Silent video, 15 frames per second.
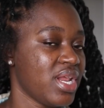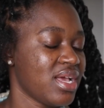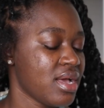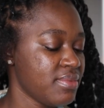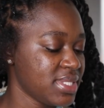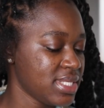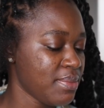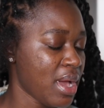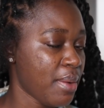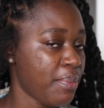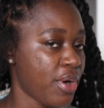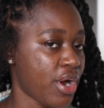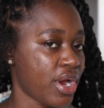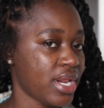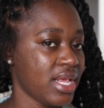it comes to my
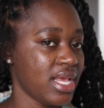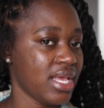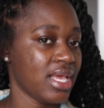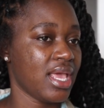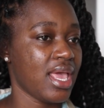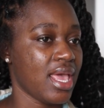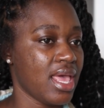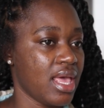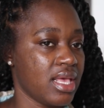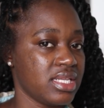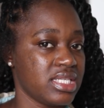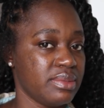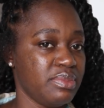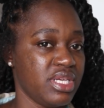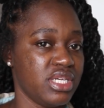parting and
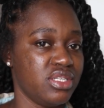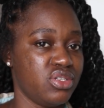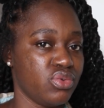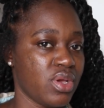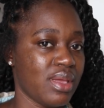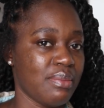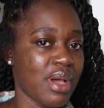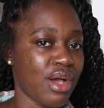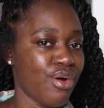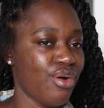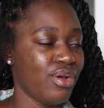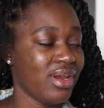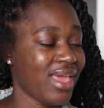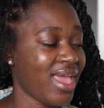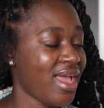me doing my
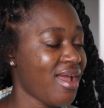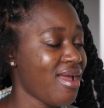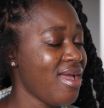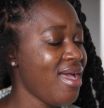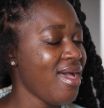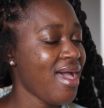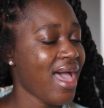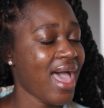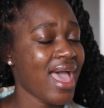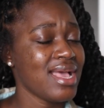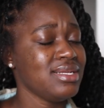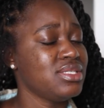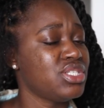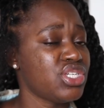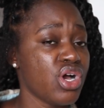own hair,
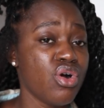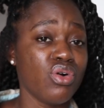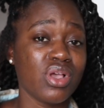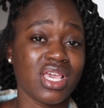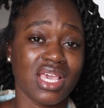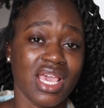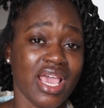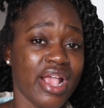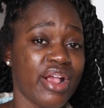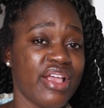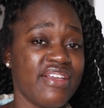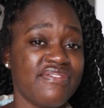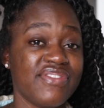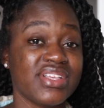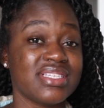I don't care
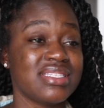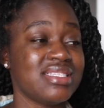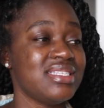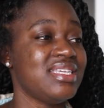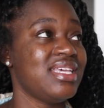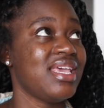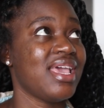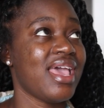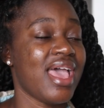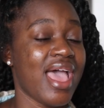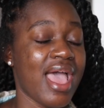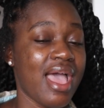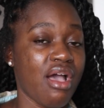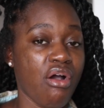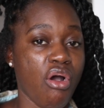if it's neat
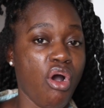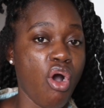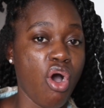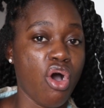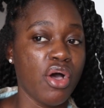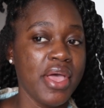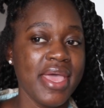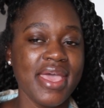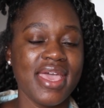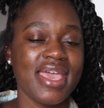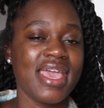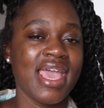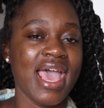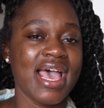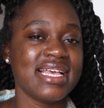at all.
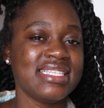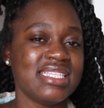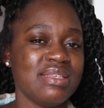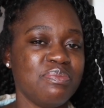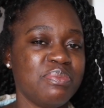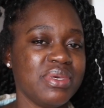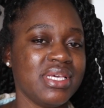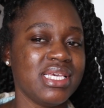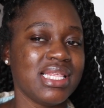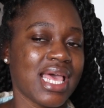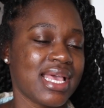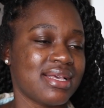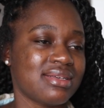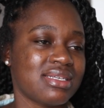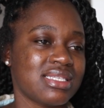It has to be
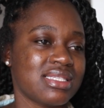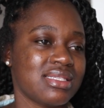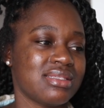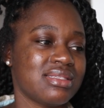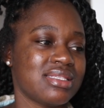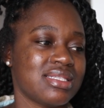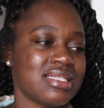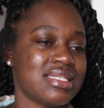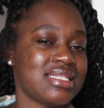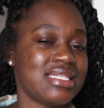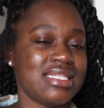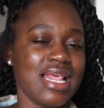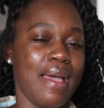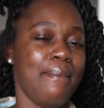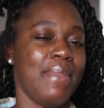like
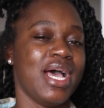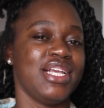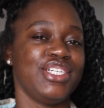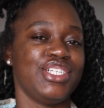semi